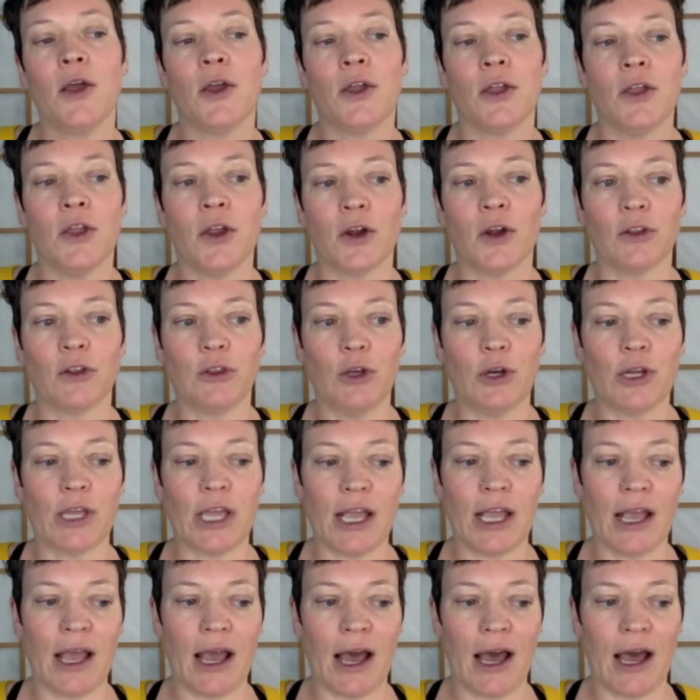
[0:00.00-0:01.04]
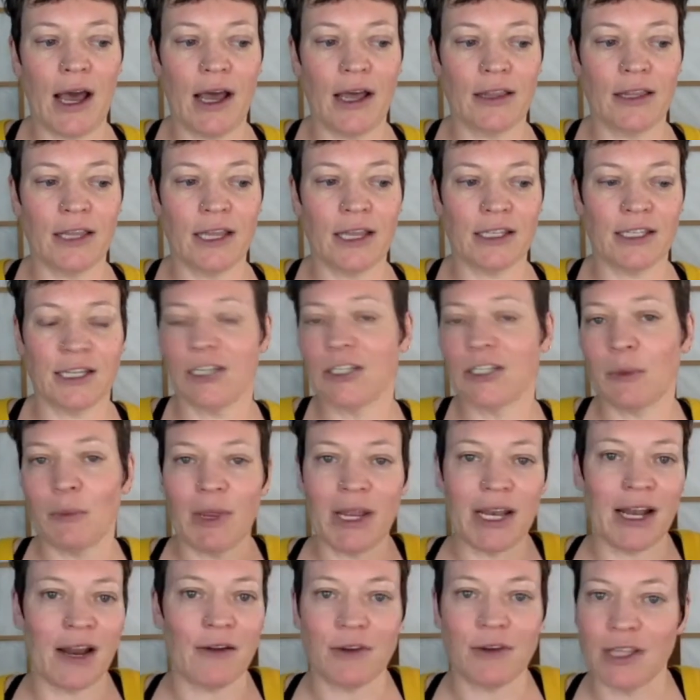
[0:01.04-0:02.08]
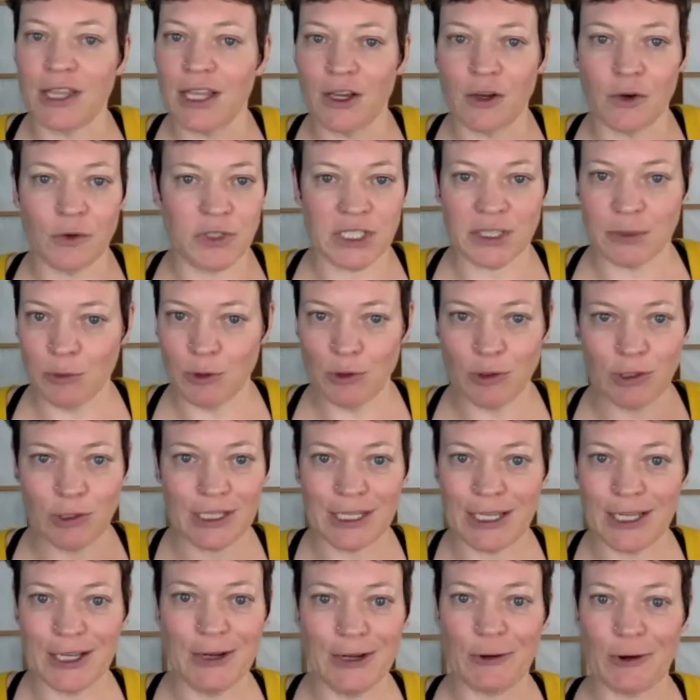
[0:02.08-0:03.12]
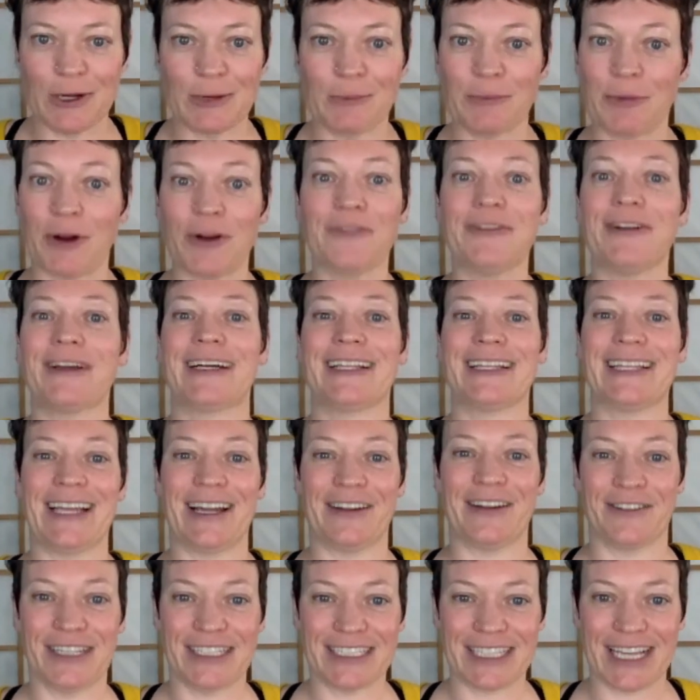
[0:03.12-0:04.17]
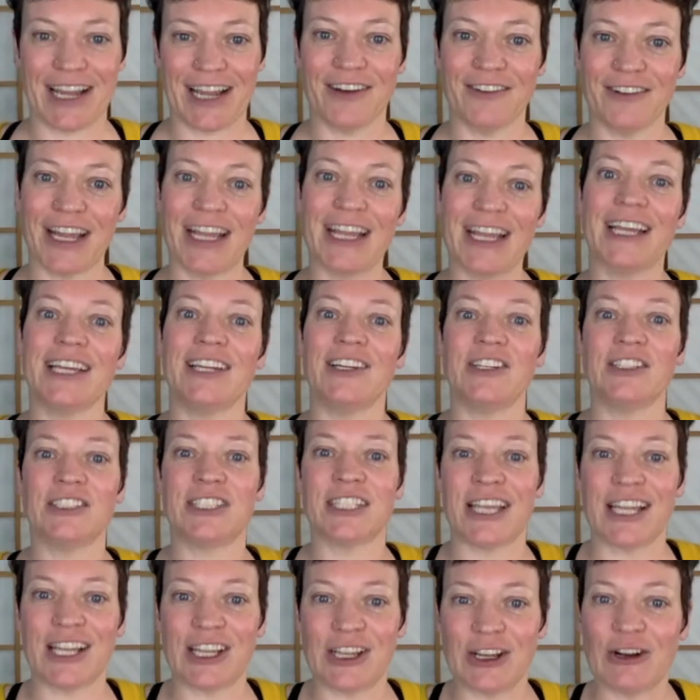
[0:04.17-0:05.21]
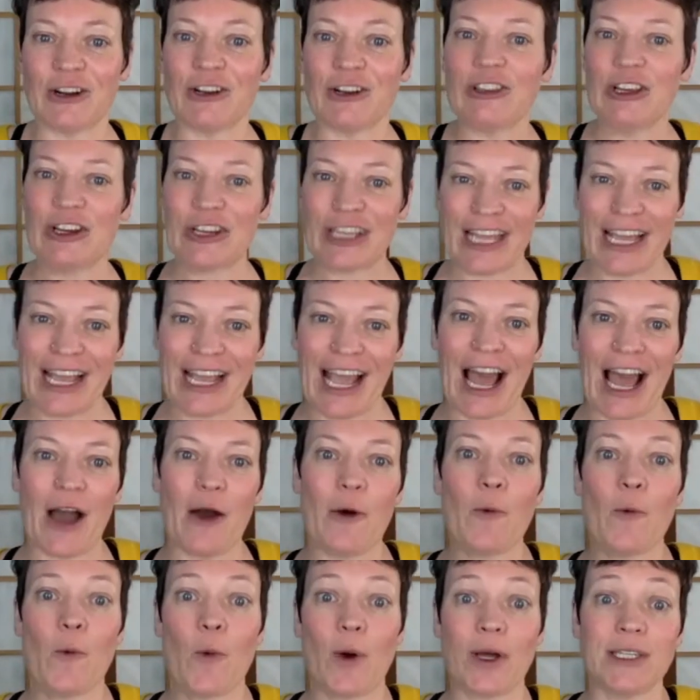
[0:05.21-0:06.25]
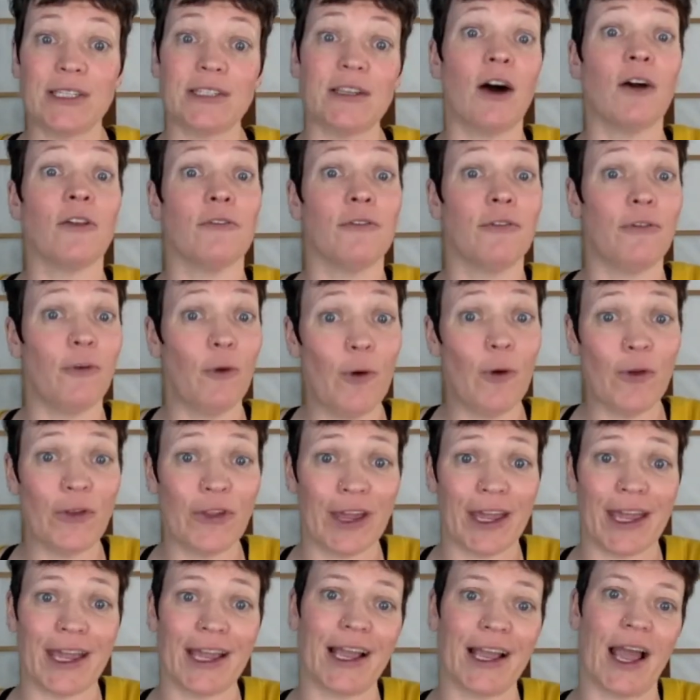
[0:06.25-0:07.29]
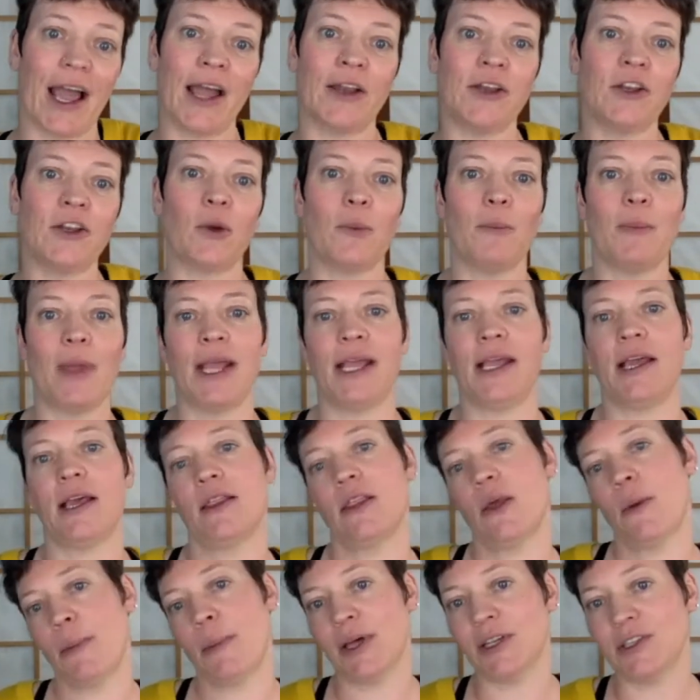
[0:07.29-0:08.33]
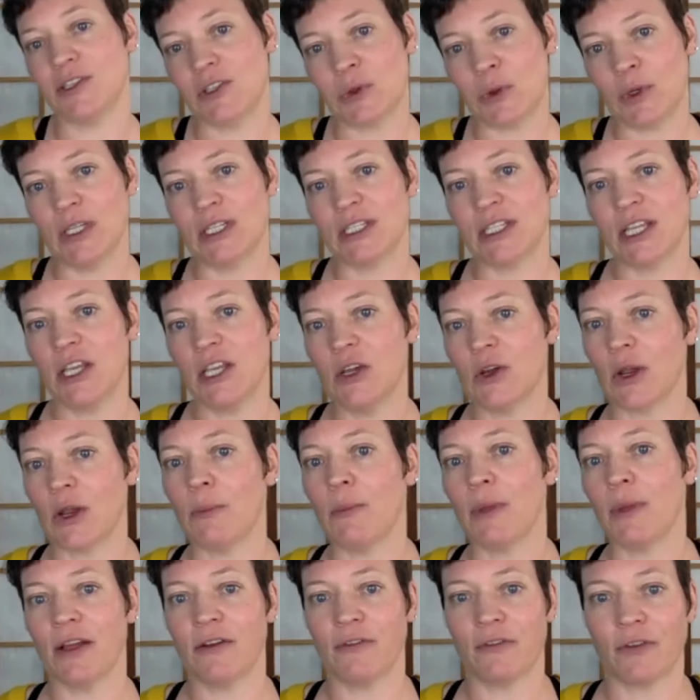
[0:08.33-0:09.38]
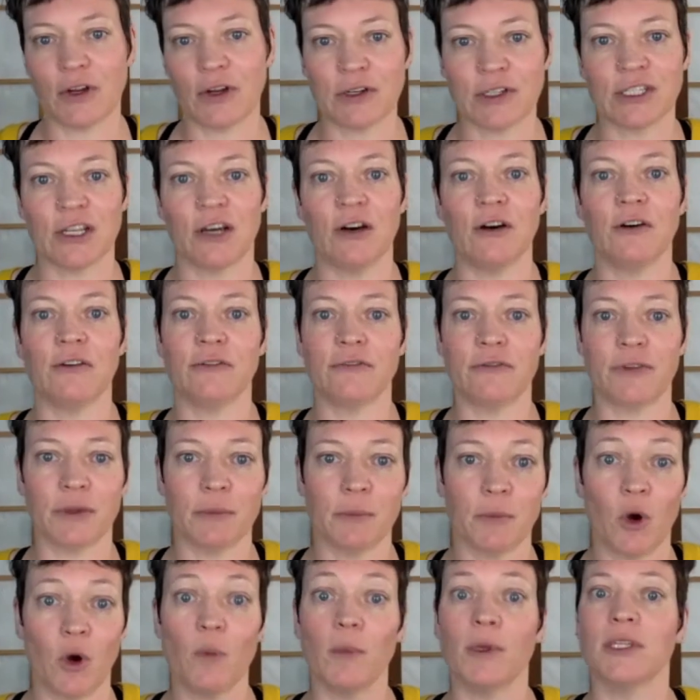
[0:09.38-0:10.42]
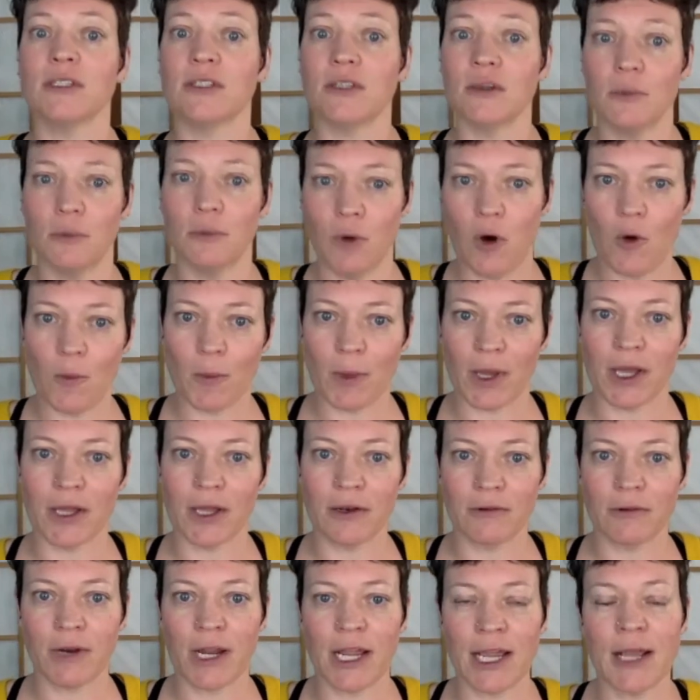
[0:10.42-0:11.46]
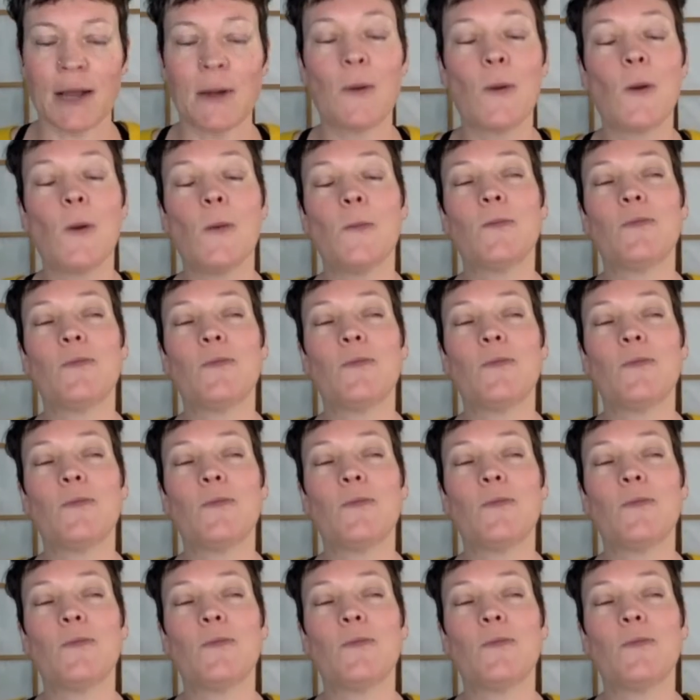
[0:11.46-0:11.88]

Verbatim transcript: you're looking at like it doesn't mean everything goes smoothly or perfectly every day right it's like you're looking at what's unfolding and you're making the best choice that you can make for yourself moment to moment right